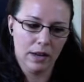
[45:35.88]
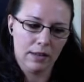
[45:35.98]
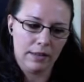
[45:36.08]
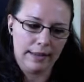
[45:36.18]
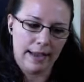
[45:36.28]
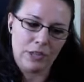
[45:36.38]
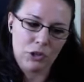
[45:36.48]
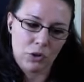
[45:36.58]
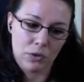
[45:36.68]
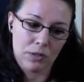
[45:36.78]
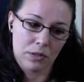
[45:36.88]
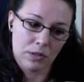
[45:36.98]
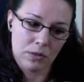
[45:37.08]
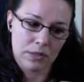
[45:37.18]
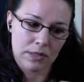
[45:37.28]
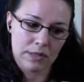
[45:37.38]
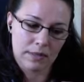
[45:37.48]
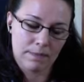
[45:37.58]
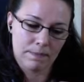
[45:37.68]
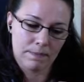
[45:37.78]
like, I chose to do this
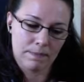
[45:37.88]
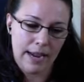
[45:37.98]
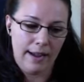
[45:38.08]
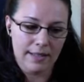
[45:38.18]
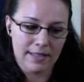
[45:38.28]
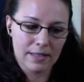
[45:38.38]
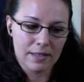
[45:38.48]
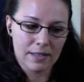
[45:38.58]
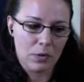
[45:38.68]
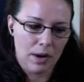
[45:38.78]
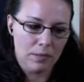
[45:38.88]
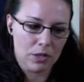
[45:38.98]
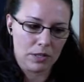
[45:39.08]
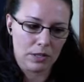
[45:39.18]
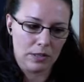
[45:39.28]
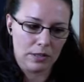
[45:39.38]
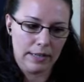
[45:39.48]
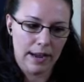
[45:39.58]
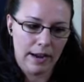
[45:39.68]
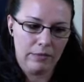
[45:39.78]
task, so I'm just going to
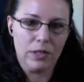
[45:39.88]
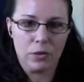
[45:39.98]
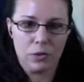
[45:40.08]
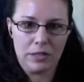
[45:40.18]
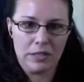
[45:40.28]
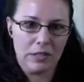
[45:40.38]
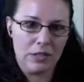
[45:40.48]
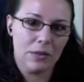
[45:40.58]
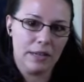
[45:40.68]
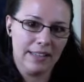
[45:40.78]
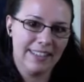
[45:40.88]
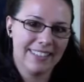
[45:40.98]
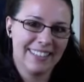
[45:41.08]
like have the authority to do it.